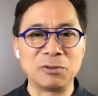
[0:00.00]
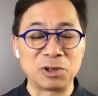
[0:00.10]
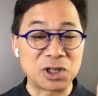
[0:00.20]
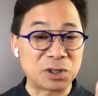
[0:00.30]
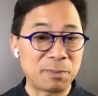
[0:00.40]

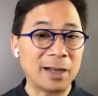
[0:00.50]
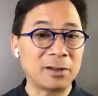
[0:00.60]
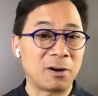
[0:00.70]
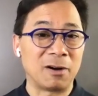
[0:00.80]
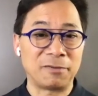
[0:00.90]
respect
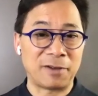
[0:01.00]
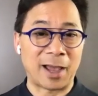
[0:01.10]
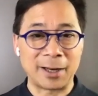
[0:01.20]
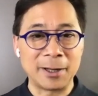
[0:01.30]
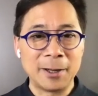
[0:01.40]
our
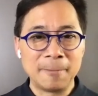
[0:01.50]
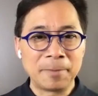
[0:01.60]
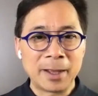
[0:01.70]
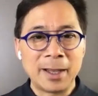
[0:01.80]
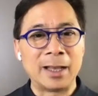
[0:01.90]
fat.
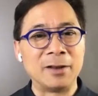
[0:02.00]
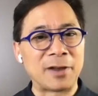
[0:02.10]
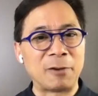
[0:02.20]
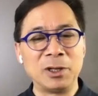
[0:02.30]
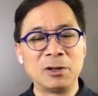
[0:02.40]
And in
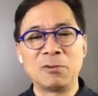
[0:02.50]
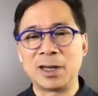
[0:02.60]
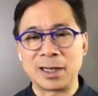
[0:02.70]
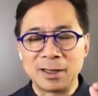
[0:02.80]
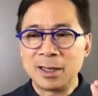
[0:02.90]
fact, we don't want
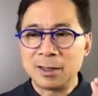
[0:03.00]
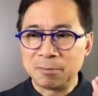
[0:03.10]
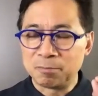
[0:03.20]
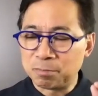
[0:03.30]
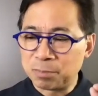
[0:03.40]
to
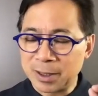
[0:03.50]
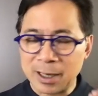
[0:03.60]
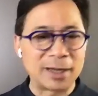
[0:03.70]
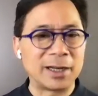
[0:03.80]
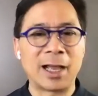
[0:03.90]

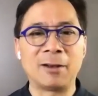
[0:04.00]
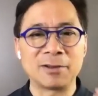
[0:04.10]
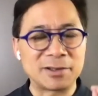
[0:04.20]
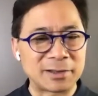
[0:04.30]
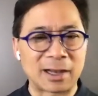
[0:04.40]
cut it out,
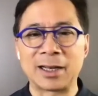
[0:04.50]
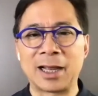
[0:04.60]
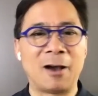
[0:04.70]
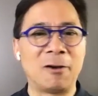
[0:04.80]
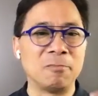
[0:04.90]
suck it
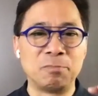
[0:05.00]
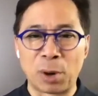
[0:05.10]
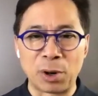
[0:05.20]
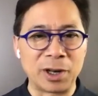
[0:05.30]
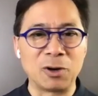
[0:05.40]
out,
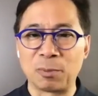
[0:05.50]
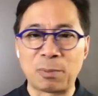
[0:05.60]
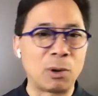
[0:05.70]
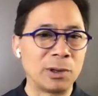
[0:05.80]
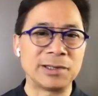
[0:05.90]
burn it, or
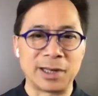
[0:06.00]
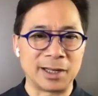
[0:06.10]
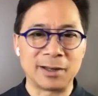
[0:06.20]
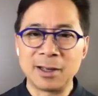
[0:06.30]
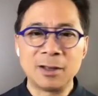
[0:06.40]
poison
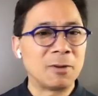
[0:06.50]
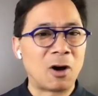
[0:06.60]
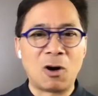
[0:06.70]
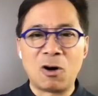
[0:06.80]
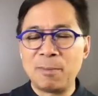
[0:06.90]
it.
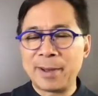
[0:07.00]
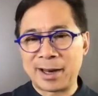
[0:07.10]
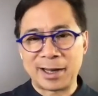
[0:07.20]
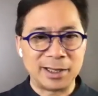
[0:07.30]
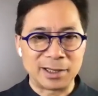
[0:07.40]
All bad
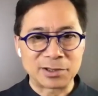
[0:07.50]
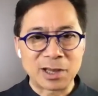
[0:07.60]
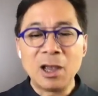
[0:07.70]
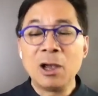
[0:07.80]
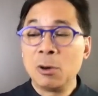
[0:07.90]
ideas.
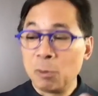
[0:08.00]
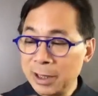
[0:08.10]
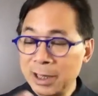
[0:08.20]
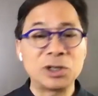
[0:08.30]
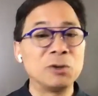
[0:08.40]

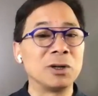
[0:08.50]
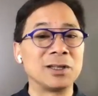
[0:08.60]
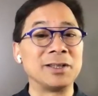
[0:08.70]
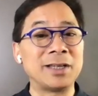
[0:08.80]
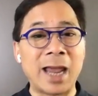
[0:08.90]
We actually want
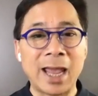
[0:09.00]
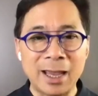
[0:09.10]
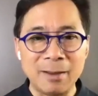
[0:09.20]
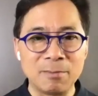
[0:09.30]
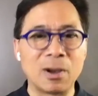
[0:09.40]
to
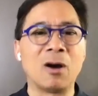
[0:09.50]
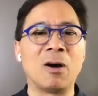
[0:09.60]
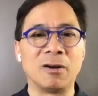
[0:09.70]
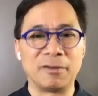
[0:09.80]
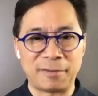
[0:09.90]
tame
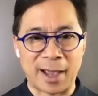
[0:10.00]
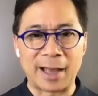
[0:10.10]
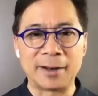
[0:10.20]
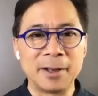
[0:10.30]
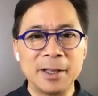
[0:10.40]
our
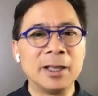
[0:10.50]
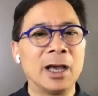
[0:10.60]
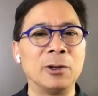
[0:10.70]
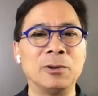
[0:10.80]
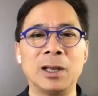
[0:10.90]
fat.
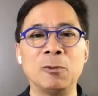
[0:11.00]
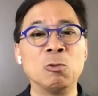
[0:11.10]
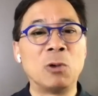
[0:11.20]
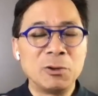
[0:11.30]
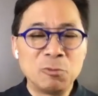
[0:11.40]
And, and
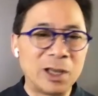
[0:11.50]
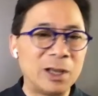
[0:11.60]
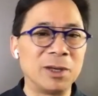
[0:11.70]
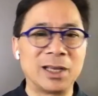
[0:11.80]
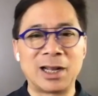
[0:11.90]
one way
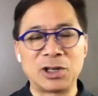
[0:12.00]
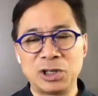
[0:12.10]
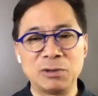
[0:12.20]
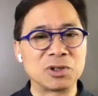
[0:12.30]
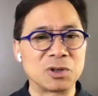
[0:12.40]
we can actually
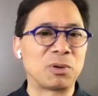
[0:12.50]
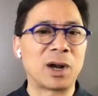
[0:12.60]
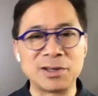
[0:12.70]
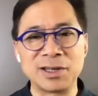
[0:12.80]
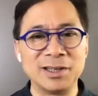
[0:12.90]
do it,
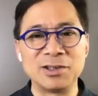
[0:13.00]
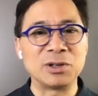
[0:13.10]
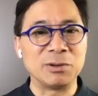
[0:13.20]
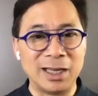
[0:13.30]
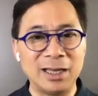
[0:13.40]
surprisingly, is
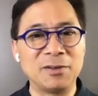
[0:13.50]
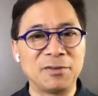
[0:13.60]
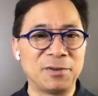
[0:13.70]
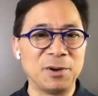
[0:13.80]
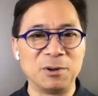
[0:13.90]
to eat
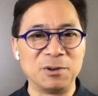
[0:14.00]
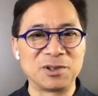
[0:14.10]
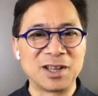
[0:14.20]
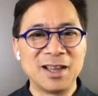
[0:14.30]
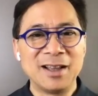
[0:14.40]

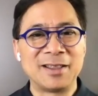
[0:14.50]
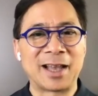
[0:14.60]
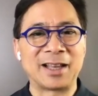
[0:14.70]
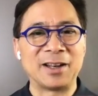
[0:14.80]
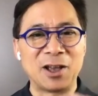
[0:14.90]
foods
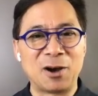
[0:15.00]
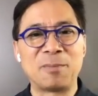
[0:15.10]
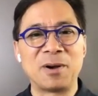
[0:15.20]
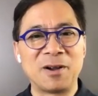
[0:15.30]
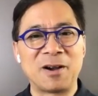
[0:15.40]
that can
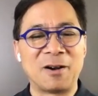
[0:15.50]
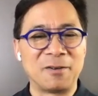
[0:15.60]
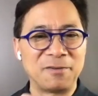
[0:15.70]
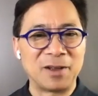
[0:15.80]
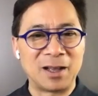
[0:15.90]
help our
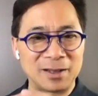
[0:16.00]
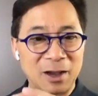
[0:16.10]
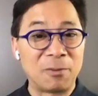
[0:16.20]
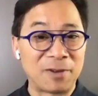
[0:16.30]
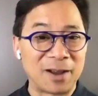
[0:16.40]
uh,
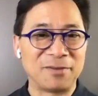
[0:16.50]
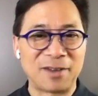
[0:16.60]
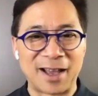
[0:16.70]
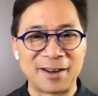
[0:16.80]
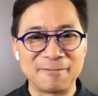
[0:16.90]
help fight
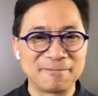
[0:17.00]
fat.